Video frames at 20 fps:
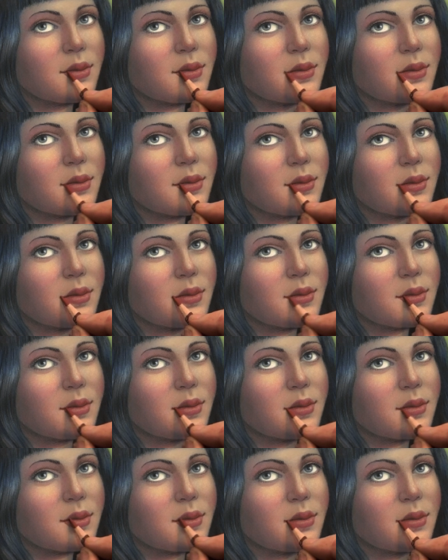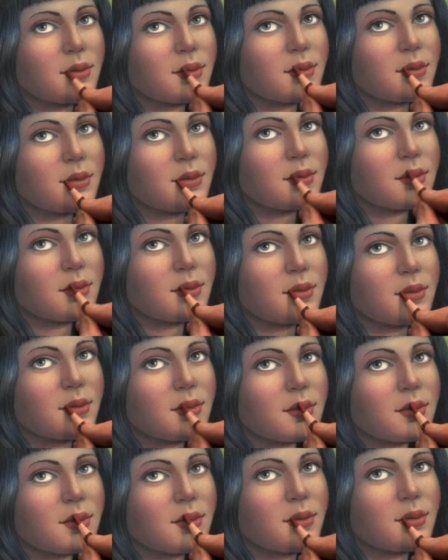going over her lips a little bit with
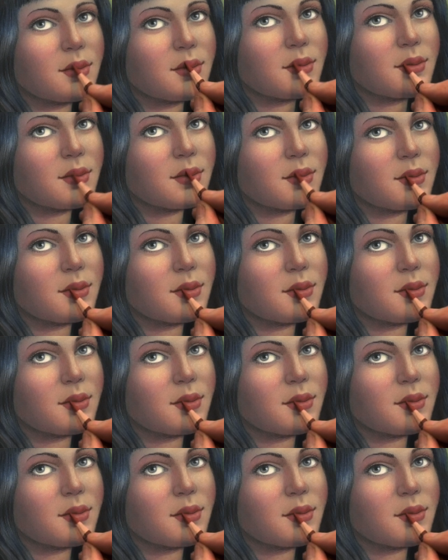that too.